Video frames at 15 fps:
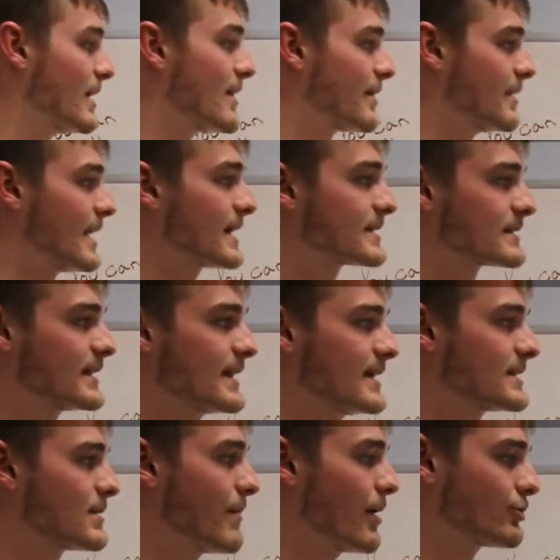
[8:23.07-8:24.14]
The next thing
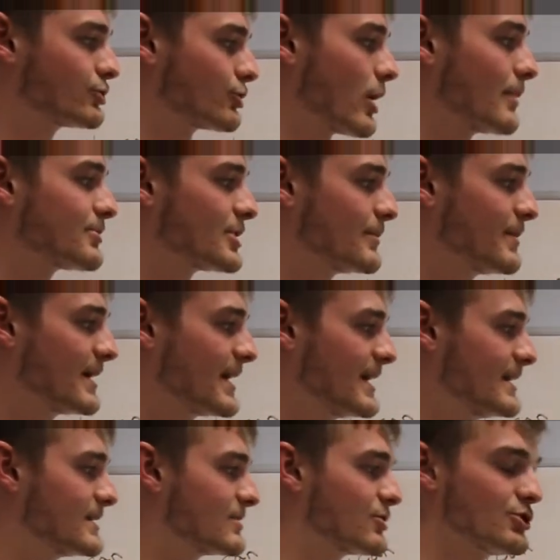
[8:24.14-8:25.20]
is about dropshipping is